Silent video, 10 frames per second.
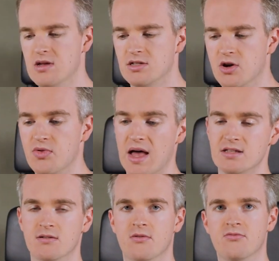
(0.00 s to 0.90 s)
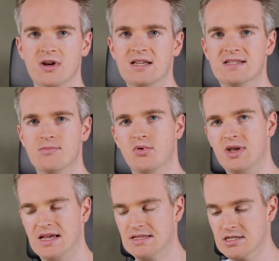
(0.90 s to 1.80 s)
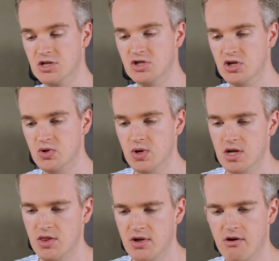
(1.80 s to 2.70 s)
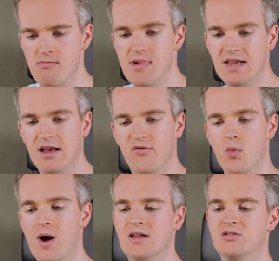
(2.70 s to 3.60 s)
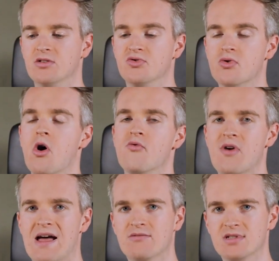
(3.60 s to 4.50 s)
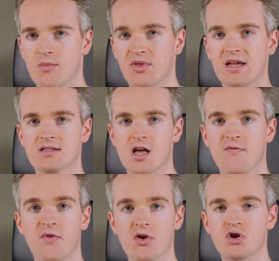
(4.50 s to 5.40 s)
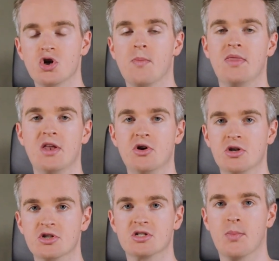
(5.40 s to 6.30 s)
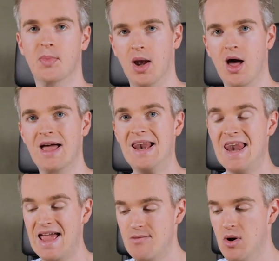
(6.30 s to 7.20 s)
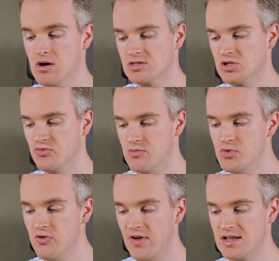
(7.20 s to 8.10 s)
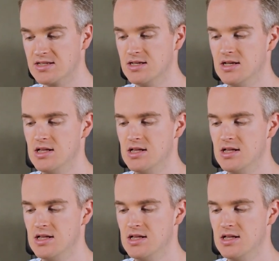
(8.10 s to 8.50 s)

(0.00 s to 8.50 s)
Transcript: So that's really simple and easy to do. There are many different ways to draw around something inside Photoshop, and then you can just apply a layer mask to remove it.